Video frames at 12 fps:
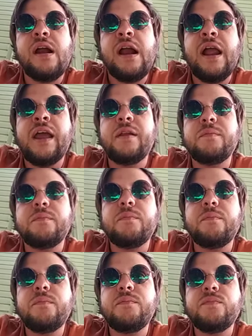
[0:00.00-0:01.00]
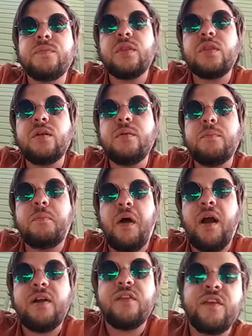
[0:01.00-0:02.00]
and
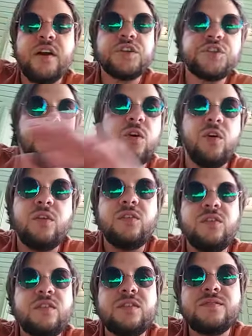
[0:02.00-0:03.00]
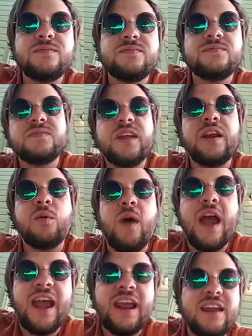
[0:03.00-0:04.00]
part of our soul in a
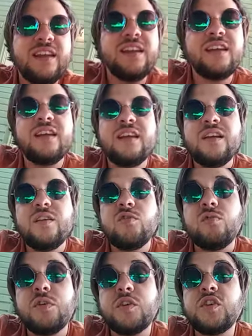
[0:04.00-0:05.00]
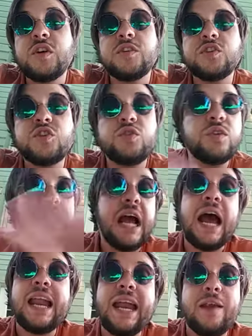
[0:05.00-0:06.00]
way returns to the
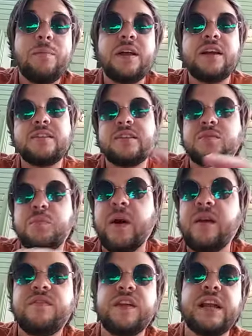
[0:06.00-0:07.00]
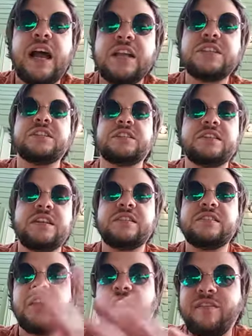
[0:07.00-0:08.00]
Godhead because it's part of the
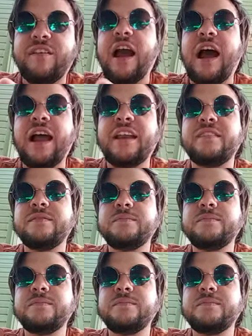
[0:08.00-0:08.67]
consciousness of God